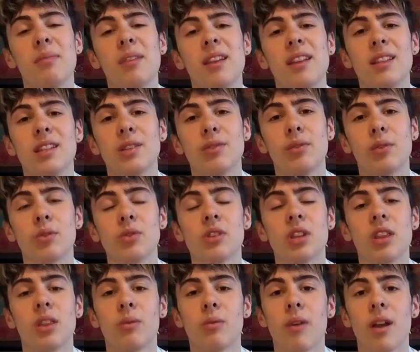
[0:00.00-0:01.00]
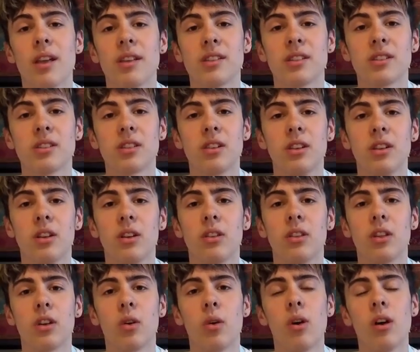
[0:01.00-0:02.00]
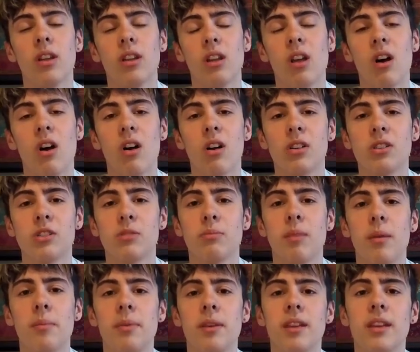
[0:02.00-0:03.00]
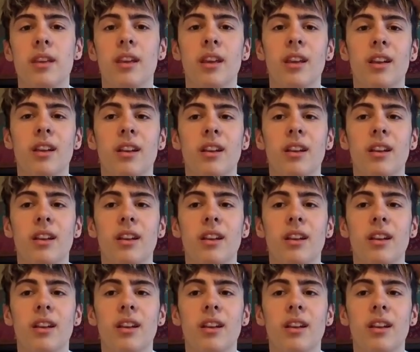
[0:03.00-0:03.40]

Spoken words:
the intervals and the rests, they're quite large, maybe